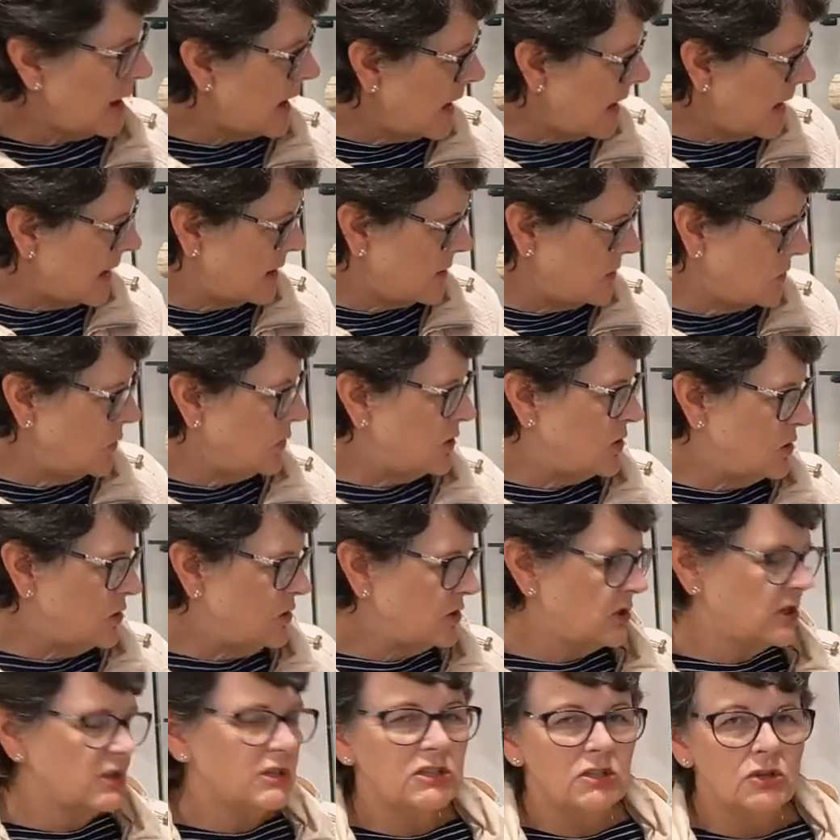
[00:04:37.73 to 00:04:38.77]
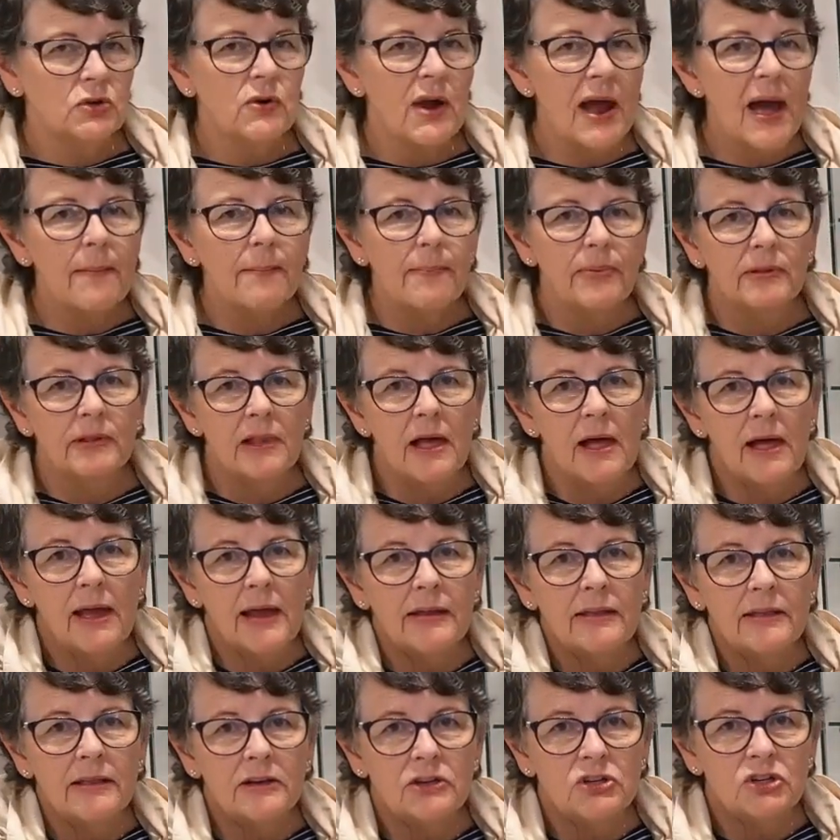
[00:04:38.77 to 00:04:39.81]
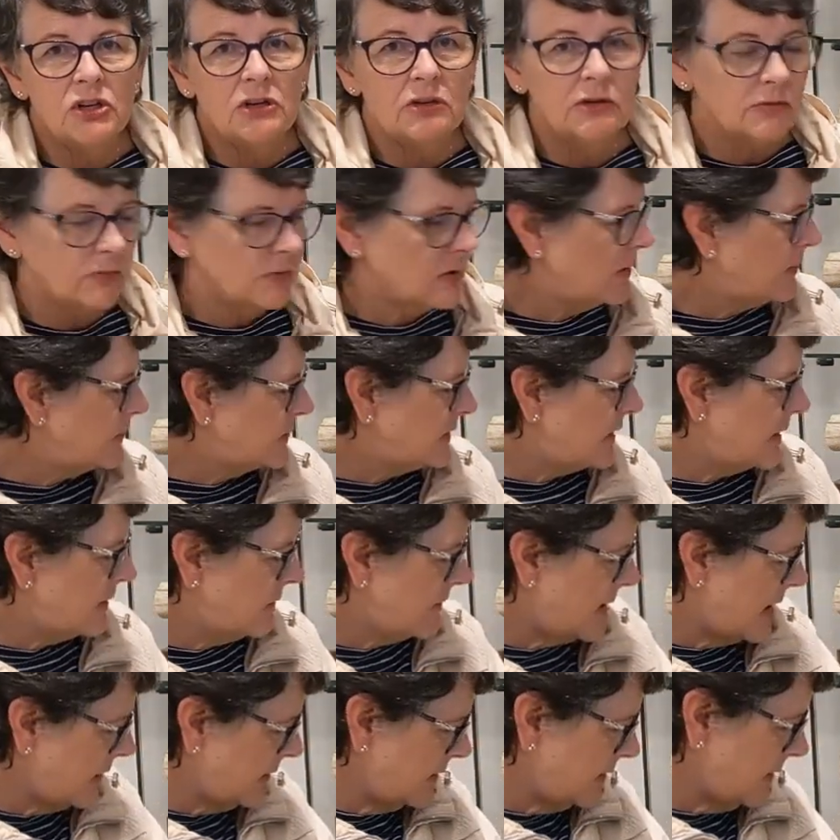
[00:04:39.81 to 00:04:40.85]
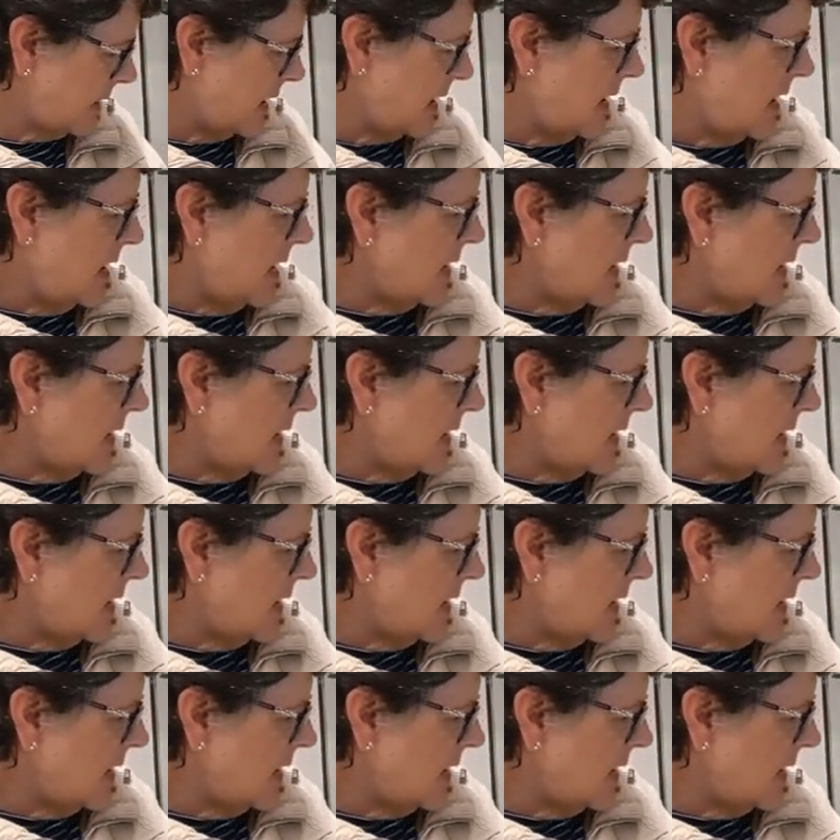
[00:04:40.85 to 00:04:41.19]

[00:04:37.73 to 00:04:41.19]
and you would use the scrap line, the junk ropes around.